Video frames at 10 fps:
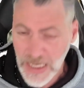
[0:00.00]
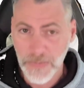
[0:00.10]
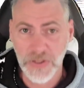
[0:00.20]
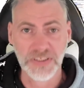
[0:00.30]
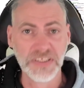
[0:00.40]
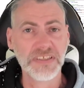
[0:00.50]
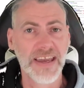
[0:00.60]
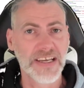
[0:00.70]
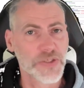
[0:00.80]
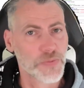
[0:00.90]
Because
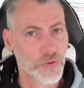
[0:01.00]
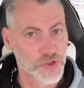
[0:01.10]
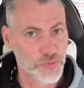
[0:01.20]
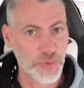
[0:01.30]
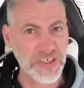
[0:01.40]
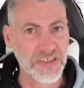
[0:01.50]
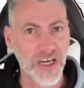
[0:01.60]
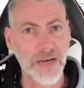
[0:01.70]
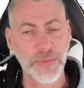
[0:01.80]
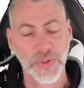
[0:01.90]
index will speed
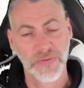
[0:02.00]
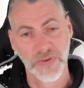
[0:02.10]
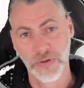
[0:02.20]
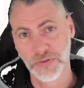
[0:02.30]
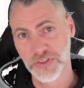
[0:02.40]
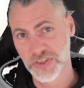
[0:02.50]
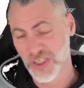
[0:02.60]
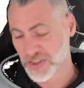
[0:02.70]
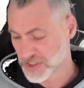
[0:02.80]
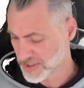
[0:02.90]
up those
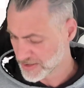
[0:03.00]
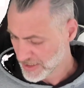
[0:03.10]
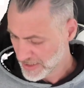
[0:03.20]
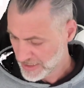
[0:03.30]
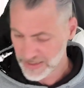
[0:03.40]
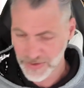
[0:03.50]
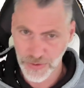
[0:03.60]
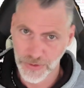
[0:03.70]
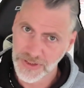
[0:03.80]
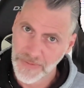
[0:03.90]
searches and of
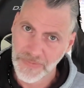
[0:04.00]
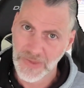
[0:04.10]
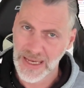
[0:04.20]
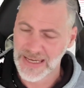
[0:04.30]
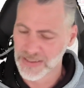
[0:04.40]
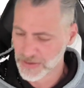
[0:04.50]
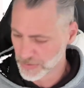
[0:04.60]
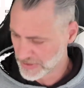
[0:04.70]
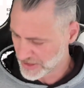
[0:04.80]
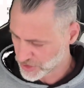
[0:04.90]
course add a little
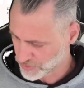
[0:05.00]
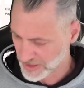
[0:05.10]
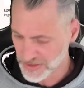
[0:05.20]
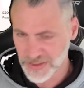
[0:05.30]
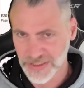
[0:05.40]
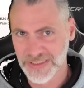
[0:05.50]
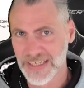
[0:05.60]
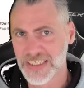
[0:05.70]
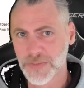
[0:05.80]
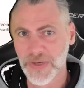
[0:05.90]
less strain to the
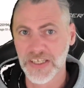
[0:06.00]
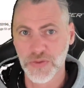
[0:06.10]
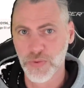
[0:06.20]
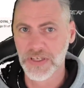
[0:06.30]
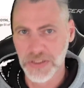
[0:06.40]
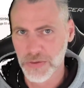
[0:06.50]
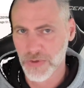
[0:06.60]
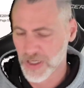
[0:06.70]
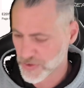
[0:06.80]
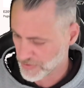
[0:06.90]
database when you
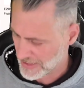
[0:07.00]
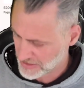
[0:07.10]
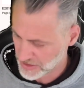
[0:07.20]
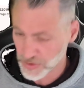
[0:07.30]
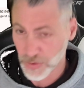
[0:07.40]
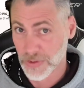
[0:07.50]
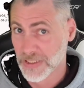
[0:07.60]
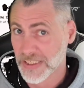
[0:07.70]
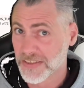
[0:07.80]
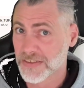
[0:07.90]
are creating your
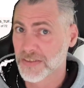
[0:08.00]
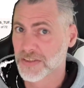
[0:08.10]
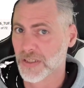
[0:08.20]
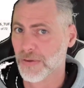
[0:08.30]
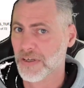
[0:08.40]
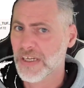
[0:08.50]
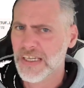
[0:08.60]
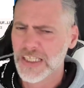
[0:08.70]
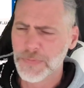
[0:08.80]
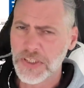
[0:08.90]
lists and so on,
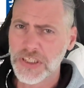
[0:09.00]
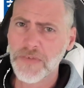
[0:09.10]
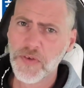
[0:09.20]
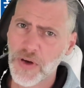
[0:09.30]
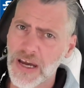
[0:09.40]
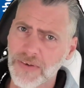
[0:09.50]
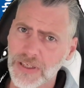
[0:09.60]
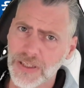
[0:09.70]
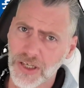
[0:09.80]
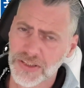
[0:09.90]
especially if you have a
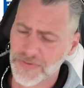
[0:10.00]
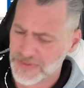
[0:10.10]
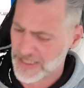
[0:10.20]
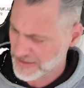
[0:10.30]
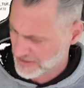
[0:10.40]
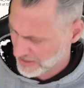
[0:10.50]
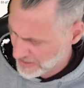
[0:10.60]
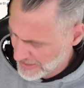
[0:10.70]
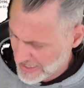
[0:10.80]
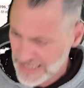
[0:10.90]
lot of data.
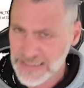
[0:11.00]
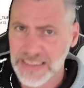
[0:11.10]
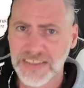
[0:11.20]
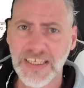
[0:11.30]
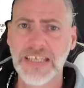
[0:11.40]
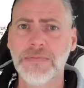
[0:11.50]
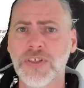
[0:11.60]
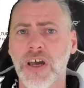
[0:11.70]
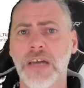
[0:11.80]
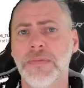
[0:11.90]
And at the same
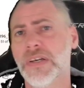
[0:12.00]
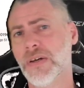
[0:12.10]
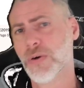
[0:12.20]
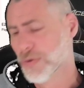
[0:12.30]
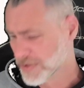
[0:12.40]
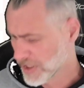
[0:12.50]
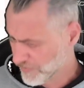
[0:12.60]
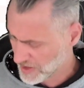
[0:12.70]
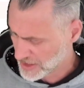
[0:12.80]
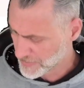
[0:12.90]
time, also
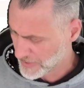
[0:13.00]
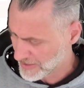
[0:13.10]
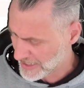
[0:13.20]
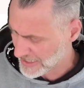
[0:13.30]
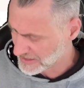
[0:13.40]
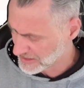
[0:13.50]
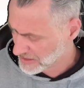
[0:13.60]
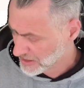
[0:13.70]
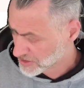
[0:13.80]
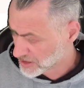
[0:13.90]
think about adding
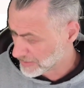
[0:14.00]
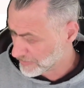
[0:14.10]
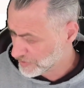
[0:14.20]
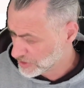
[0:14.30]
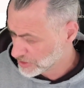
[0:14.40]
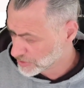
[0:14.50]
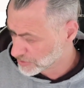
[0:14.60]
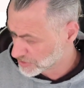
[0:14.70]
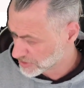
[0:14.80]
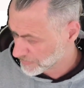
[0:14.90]
some
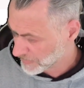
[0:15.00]
views.